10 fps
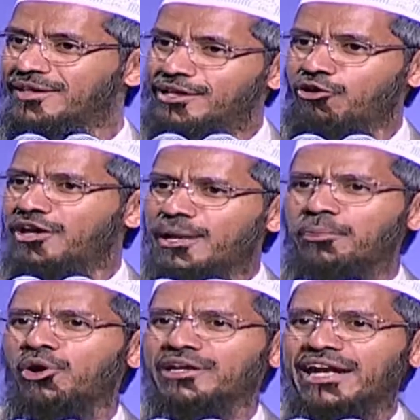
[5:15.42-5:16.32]
He only
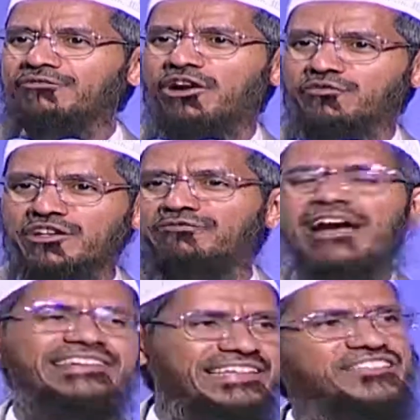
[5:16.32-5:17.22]
portrayed what was
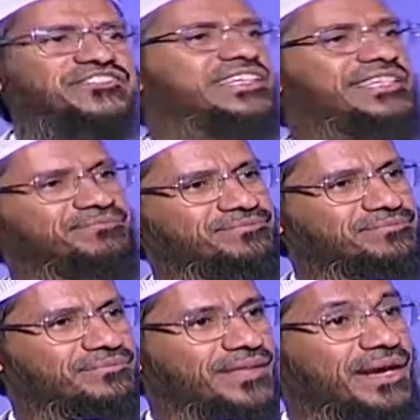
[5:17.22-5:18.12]
fact in history,
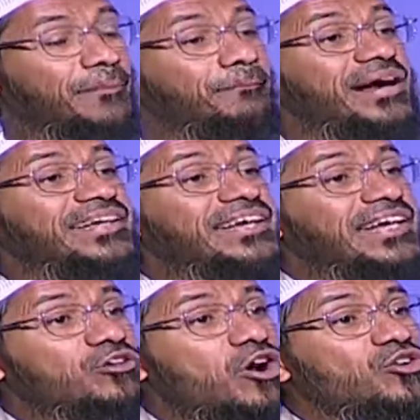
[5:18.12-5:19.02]
but it
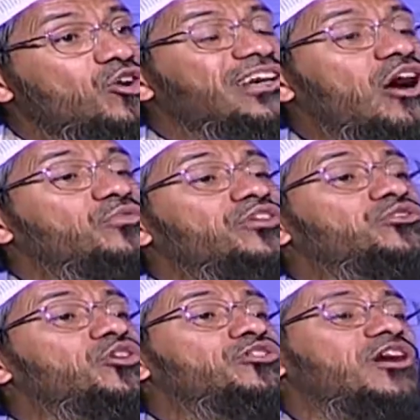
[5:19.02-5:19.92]
did not go down the
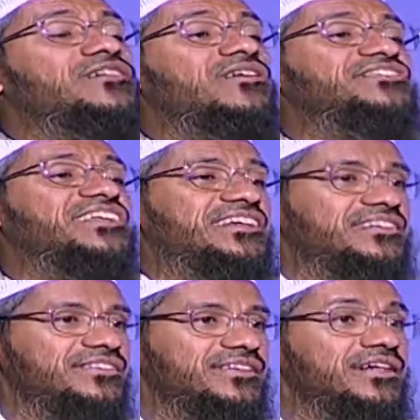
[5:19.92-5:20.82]
throat of the
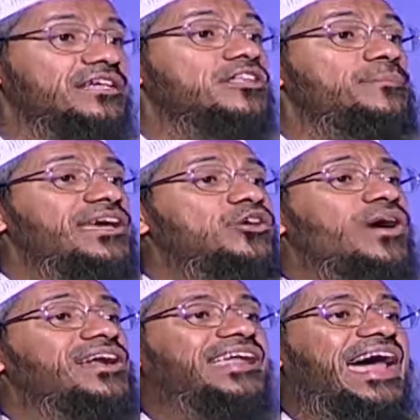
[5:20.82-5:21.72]
Westerners. There was a big
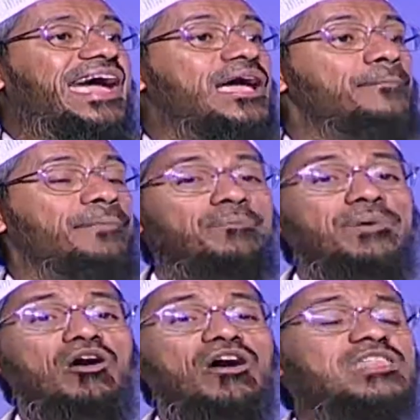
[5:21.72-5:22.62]
hue and cry, but
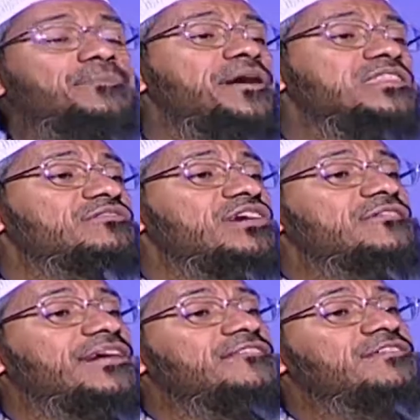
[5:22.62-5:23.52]
because the person was
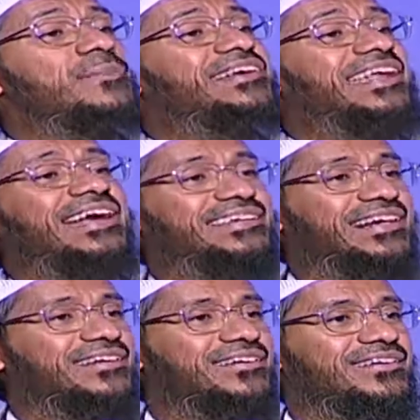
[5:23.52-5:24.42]
a very famous
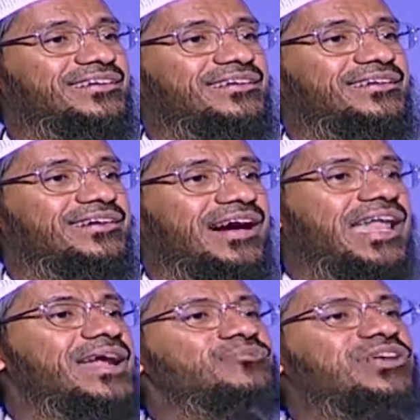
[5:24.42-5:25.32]
director,
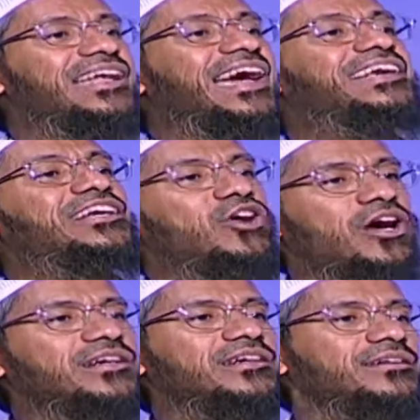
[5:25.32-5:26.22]
Alhamdulillah, it did
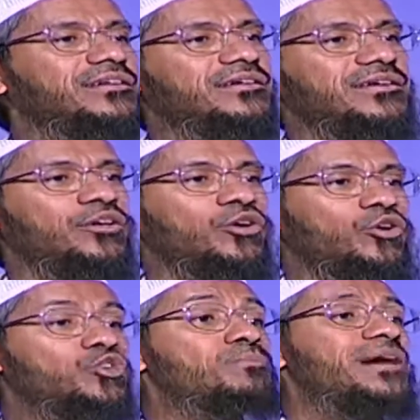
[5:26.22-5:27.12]

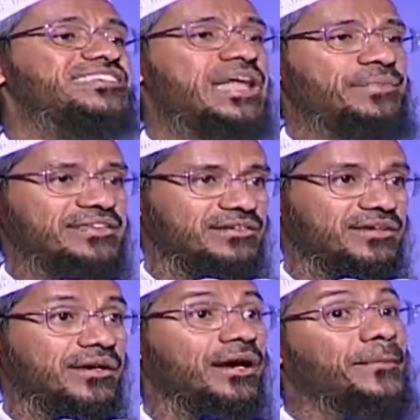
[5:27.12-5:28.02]
not do much damage.
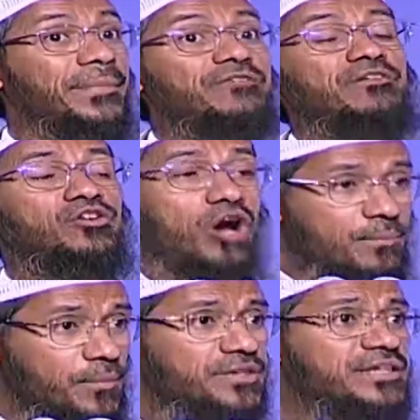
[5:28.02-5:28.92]
But if a
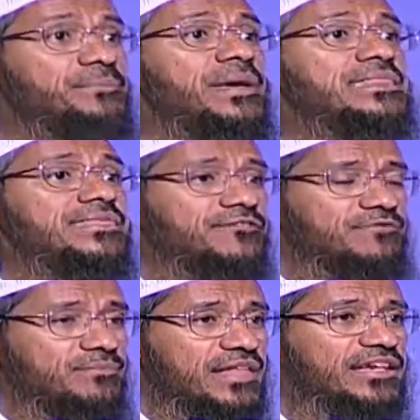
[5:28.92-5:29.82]
non-Muslim makes such
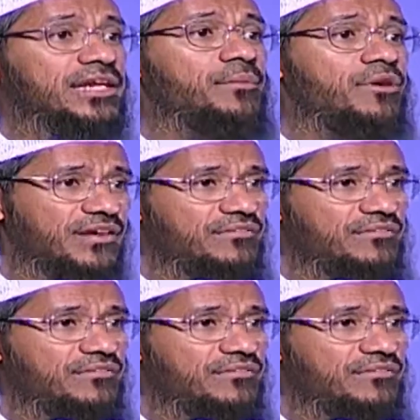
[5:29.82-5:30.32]
film like Kingdom of